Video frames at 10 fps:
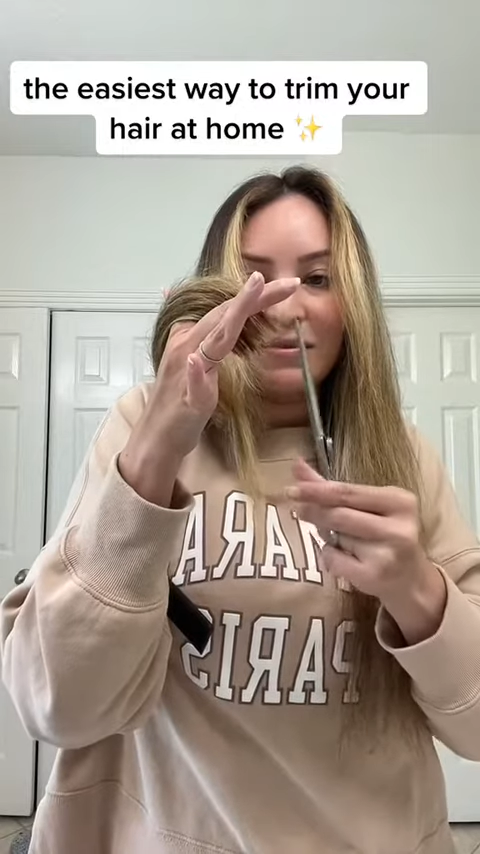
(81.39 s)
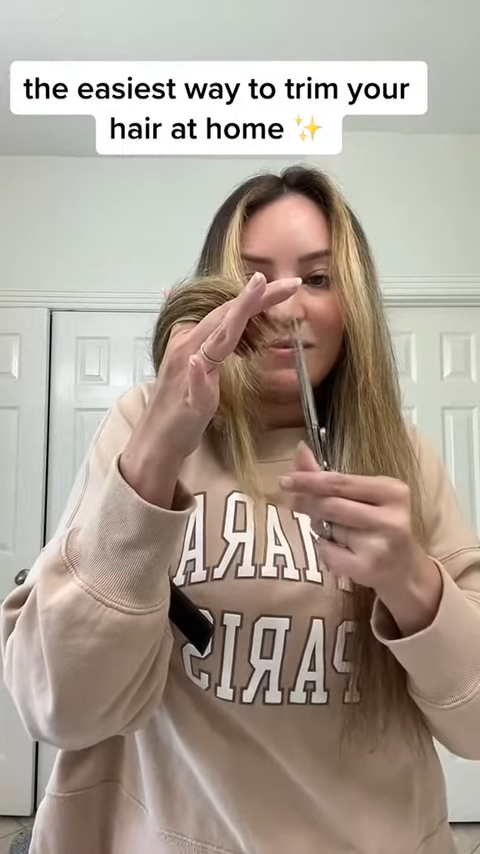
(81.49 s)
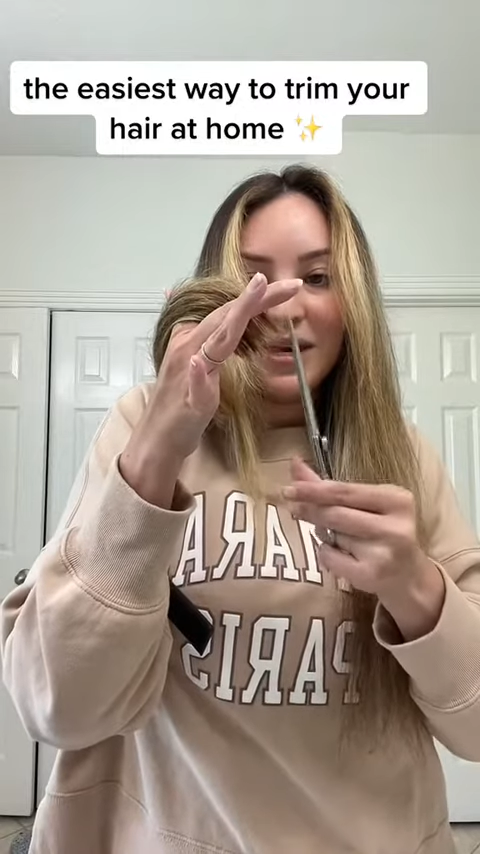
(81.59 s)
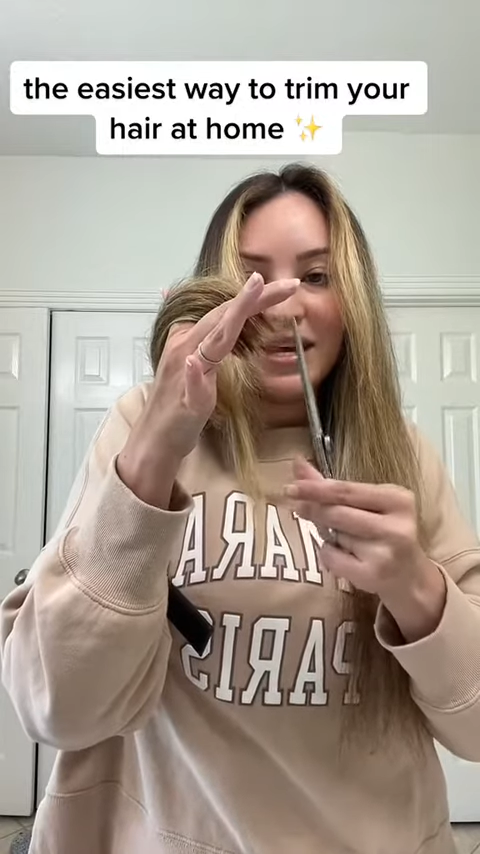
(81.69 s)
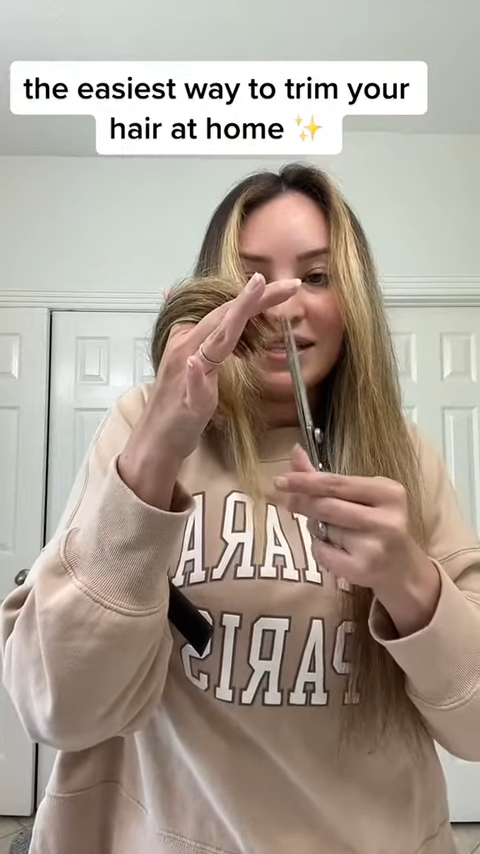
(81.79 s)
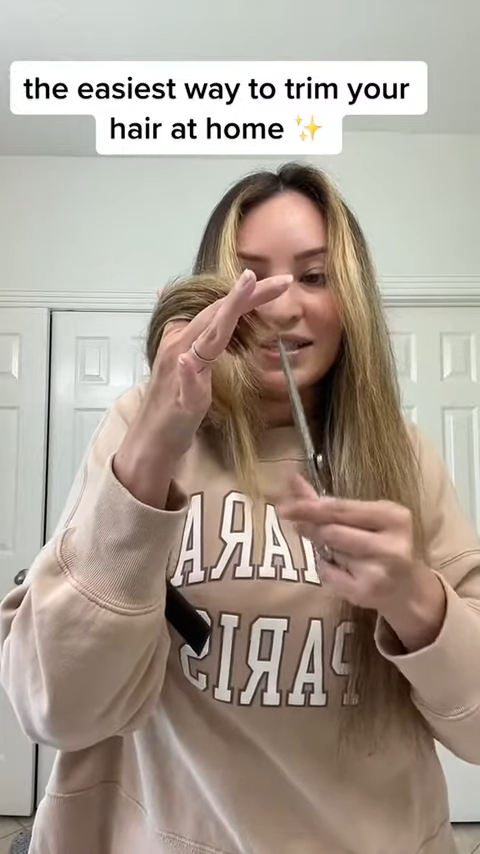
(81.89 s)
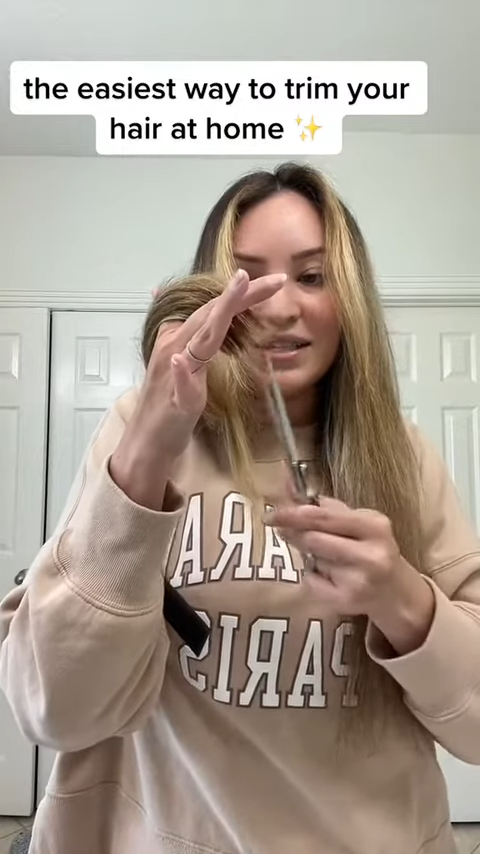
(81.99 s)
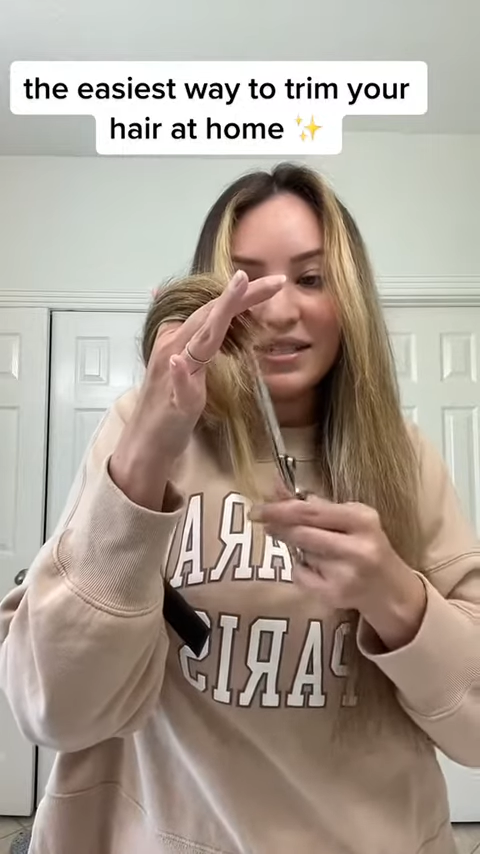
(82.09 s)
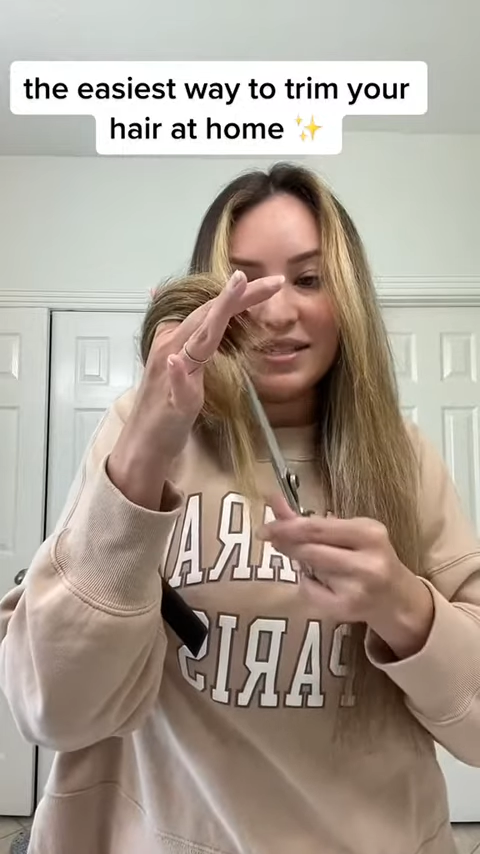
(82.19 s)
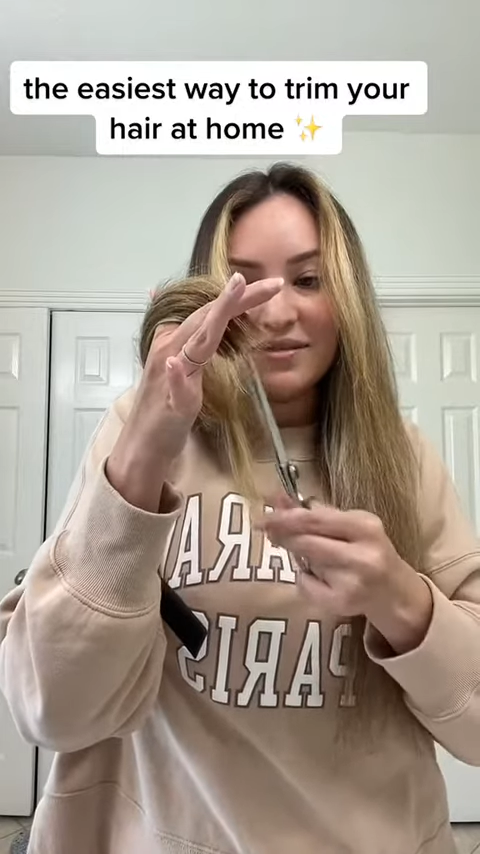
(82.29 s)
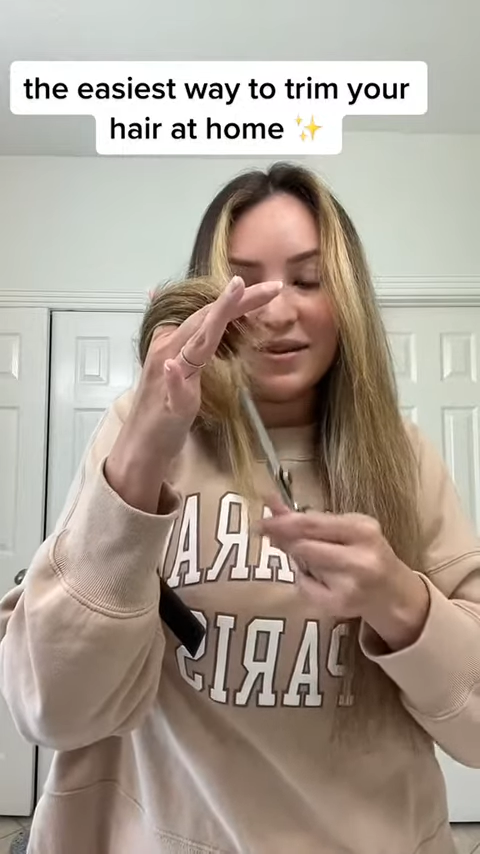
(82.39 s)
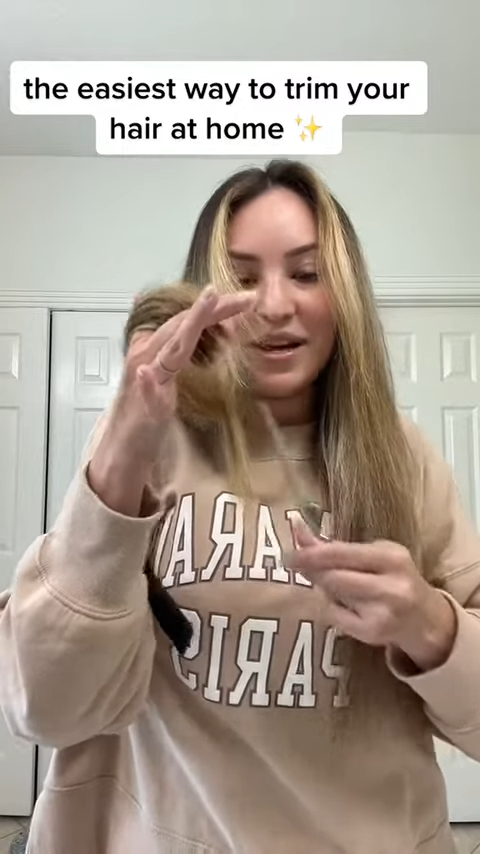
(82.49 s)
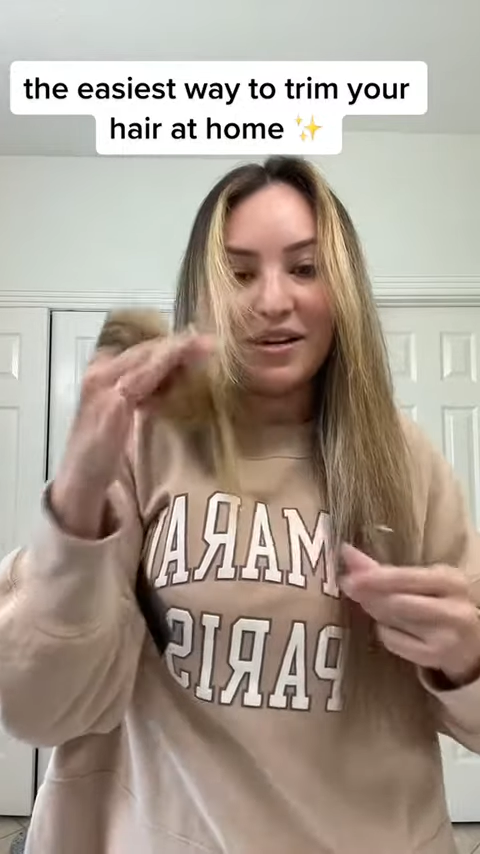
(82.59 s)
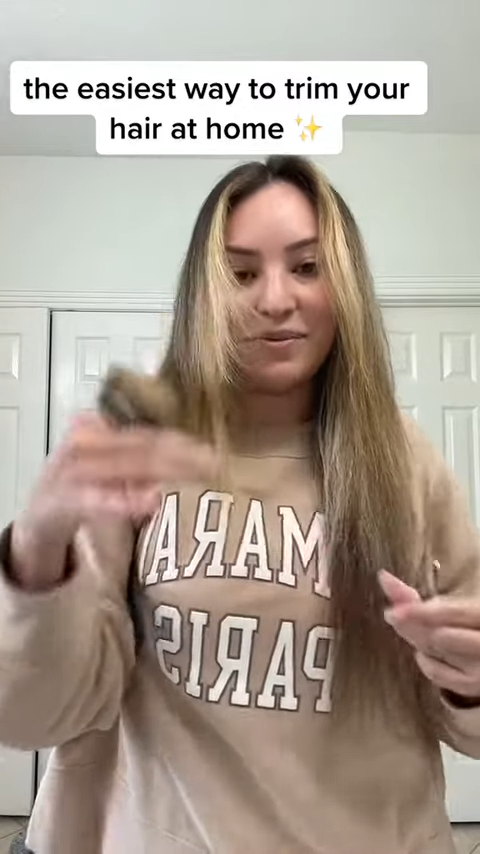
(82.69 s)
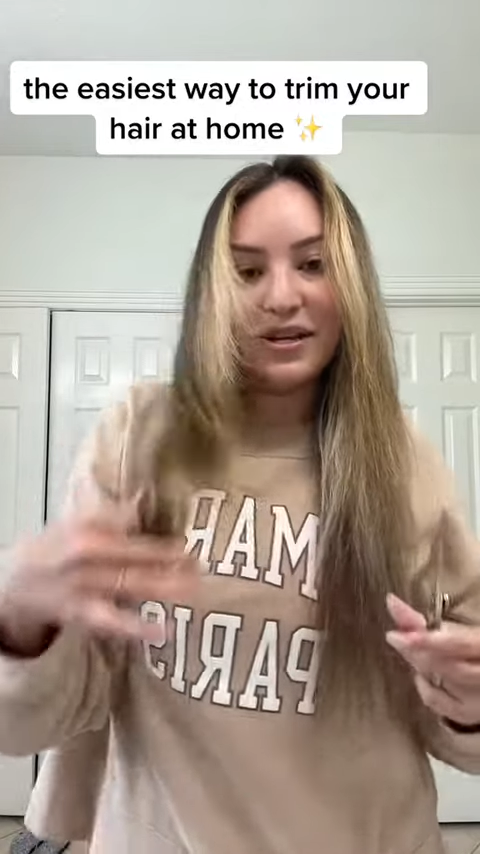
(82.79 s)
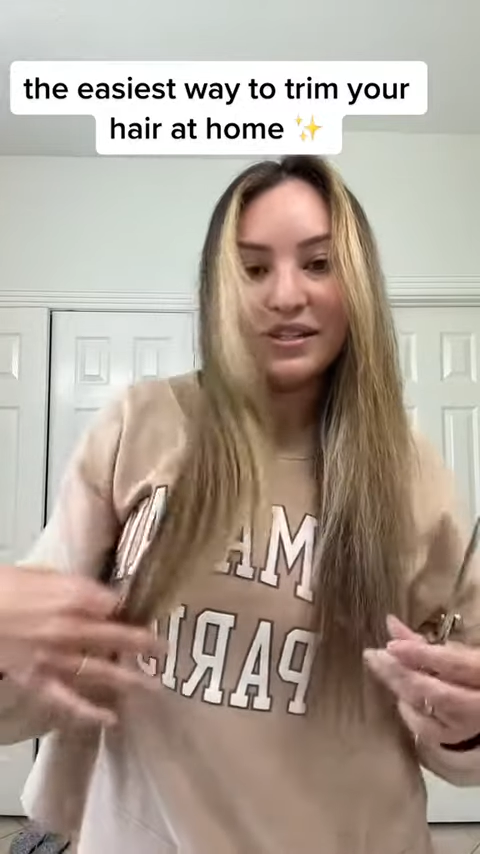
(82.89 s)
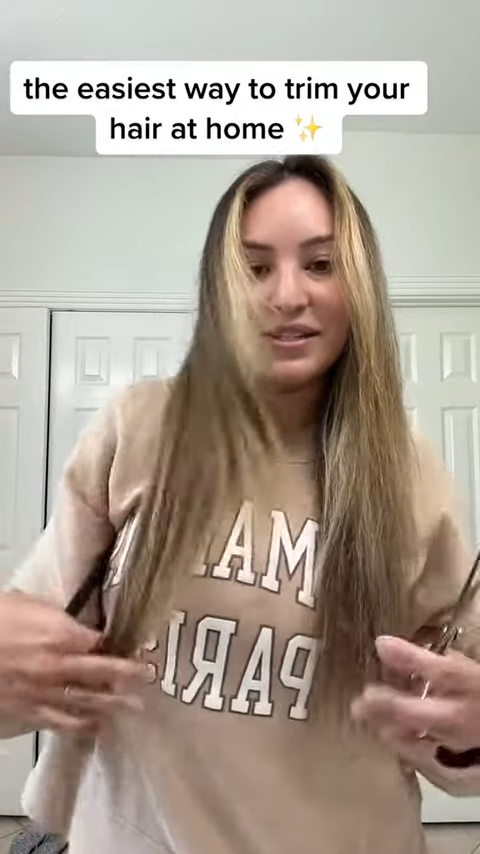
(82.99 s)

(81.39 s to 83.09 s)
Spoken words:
bits, it doesn't matter because